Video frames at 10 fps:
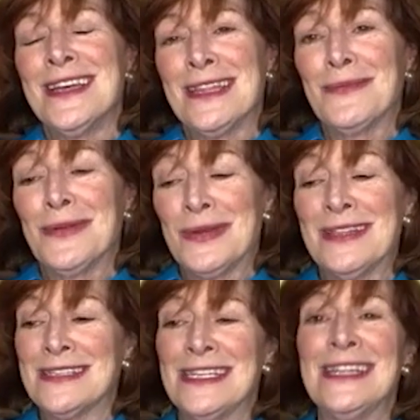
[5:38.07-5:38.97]
they would read
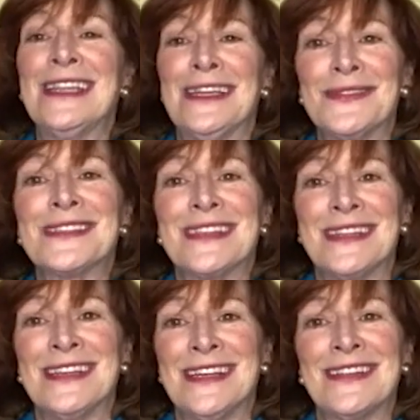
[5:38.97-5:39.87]
the tea leaves
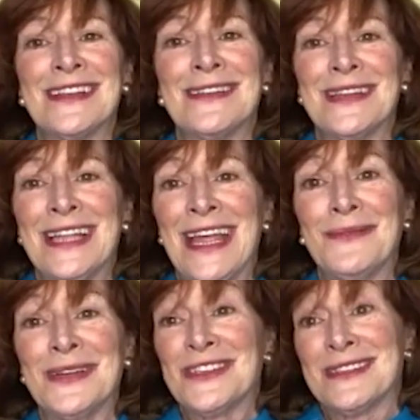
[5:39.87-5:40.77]
in England,
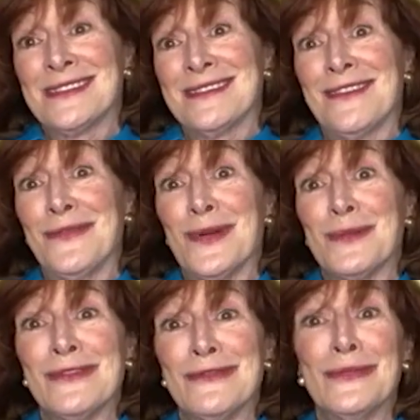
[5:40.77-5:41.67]
and which is a
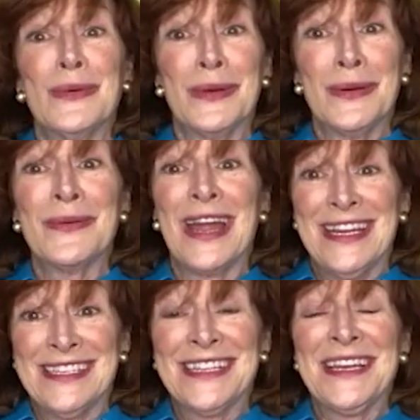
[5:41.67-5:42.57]
form of woo-woo,
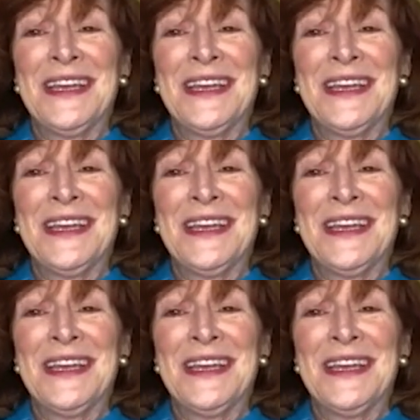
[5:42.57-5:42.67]
right?